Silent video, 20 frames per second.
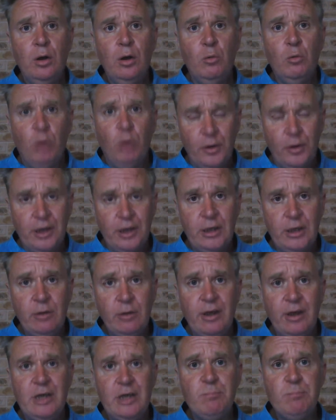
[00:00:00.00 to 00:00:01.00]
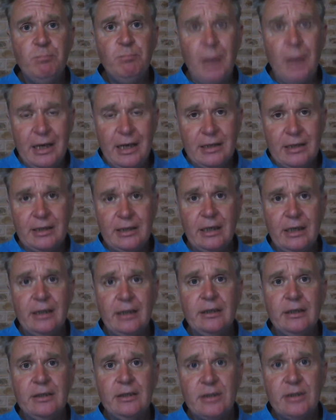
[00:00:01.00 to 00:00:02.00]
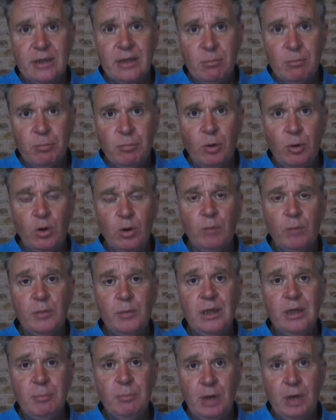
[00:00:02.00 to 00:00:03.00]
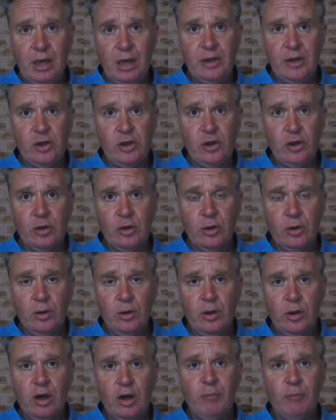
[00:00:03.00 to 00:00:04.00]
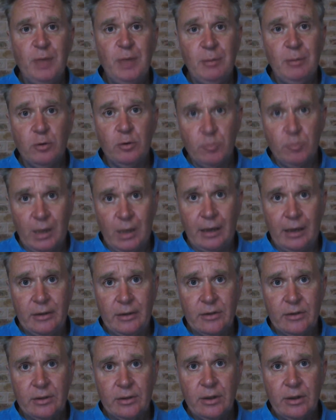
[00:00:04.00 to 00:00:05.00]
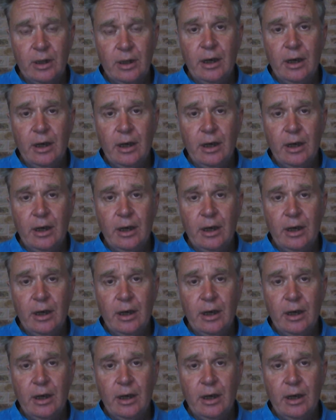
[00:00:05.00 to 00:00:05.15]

What they're doing is basic, simple manipulation of people's minds.